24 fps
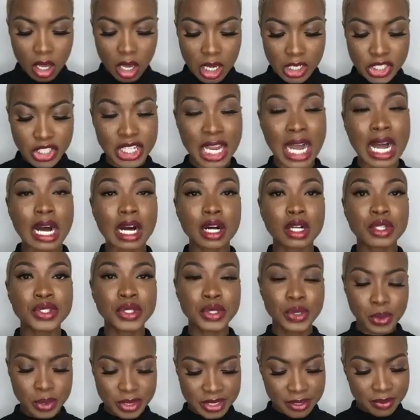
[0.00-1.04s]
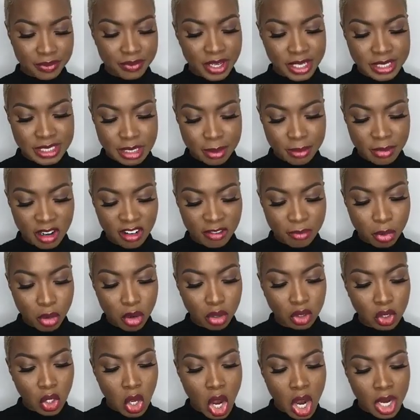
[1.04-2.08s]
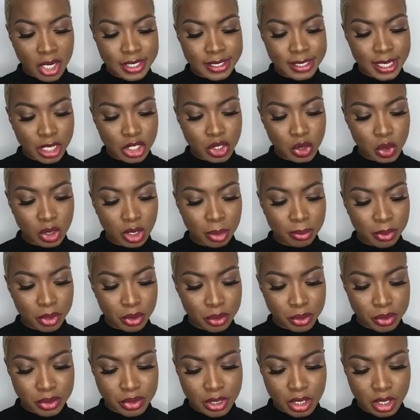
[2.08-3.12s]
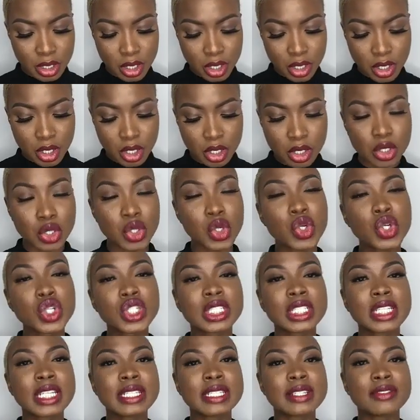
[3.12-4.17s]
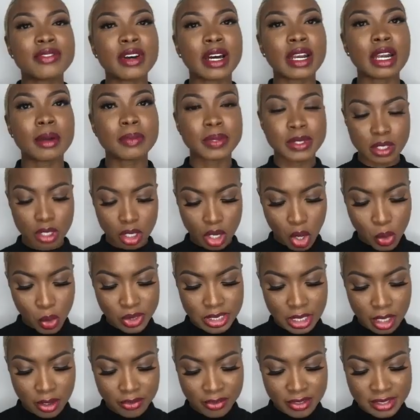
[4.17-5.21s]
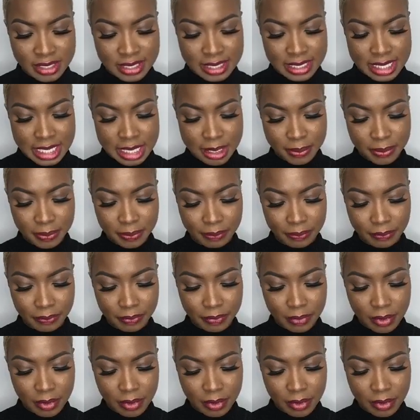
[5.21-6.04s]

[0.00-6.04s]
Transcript: A child who is the victim of prolonged sexual abuse usually develops low self-esteem,